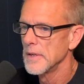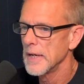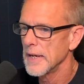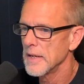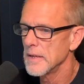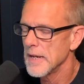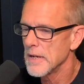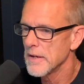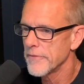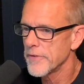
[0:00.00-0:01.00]
I can take
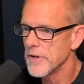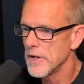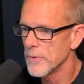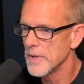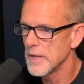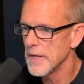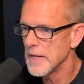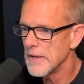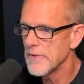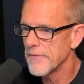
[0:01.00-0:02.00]
comfort knowing that
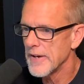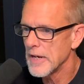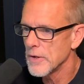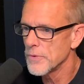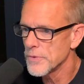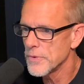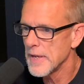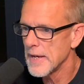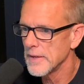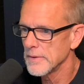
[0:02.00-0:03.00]
even if I go through
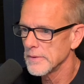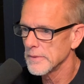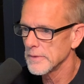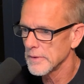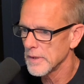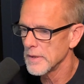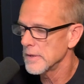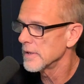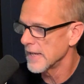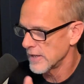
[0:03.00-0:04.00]
that,
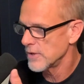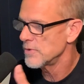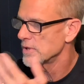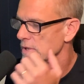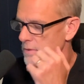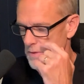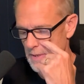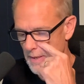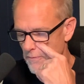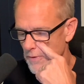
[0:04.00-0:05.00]
like you just
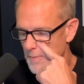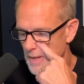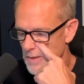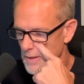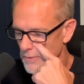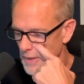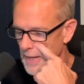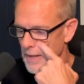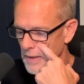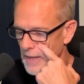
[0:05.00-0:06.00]
said a few minutes ago,
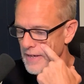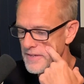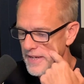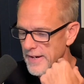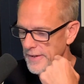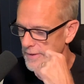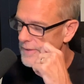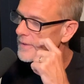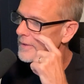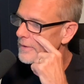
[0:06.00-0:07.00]
God God's there,
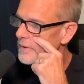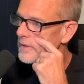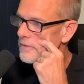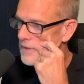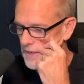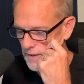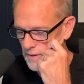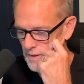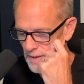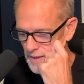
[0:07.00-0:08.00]
mm-hmm. right?
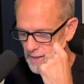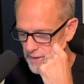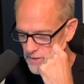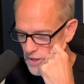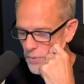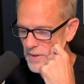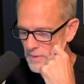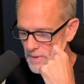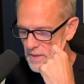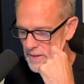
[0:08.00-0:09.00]
and he's going to
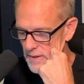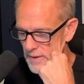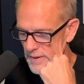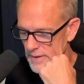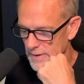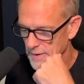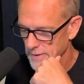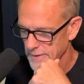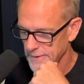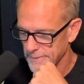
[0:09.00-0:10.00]
be there.
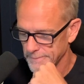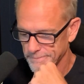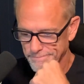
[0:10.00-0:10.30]
Um,